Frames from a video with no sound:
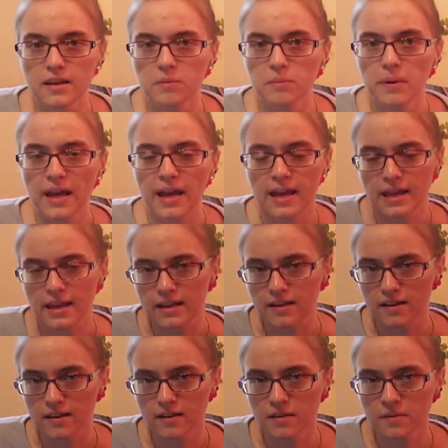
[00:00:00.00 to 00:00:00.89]
in
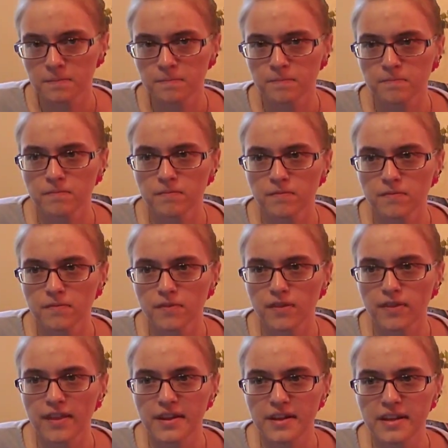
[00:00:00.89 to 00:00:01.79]
pain
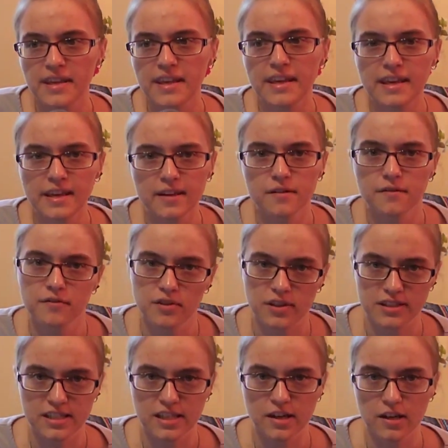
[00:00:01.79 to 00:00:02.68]
that he
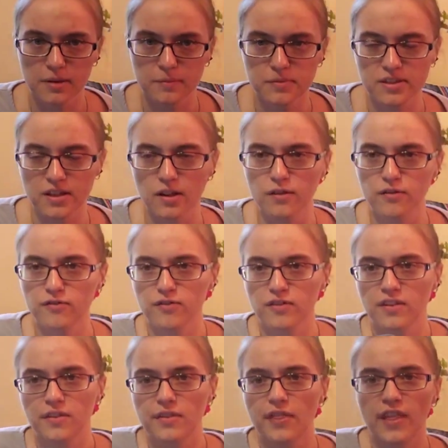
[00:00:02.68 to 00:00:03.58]
inflicted on himself
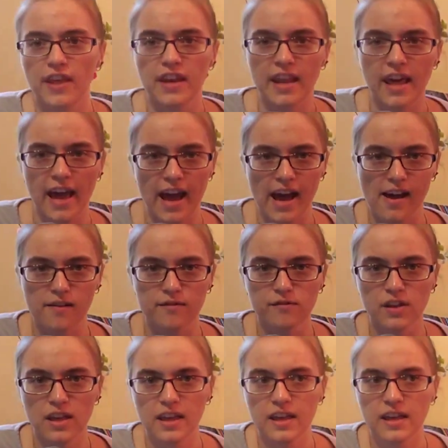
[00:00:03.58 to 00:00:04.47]
than have